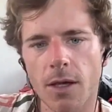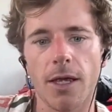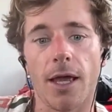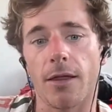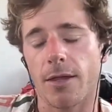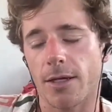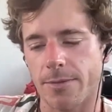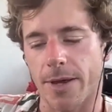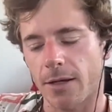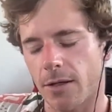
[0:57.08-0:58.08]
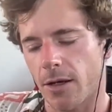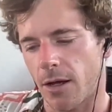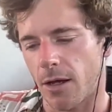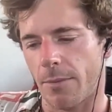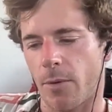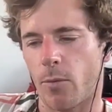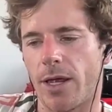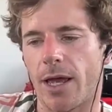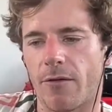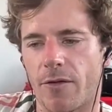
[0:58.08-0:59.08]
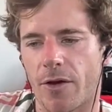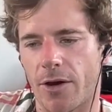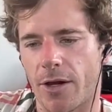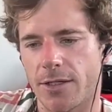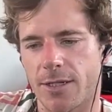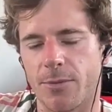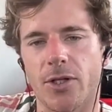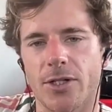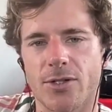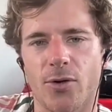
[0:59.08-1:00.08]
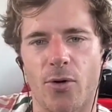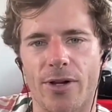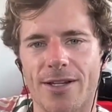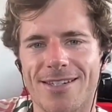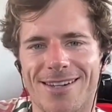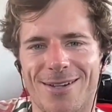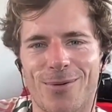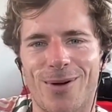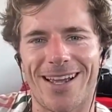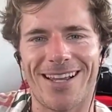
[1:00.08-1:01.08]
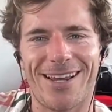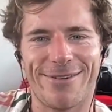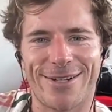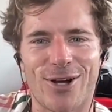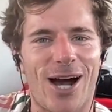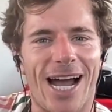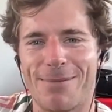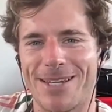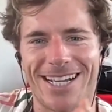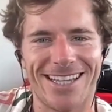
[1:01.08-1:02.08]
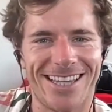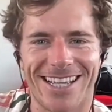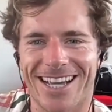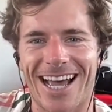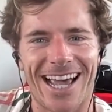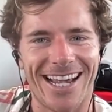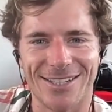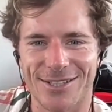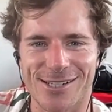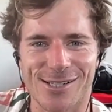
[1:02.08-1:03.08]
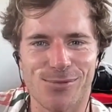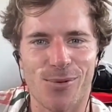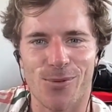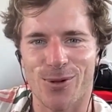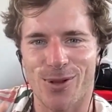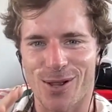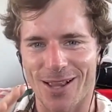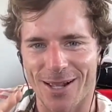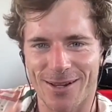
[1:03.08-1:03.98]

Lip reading: Yeah, thanks, man. I mean, we have very similar stories in a way, and even timing, I think, our ages when we were like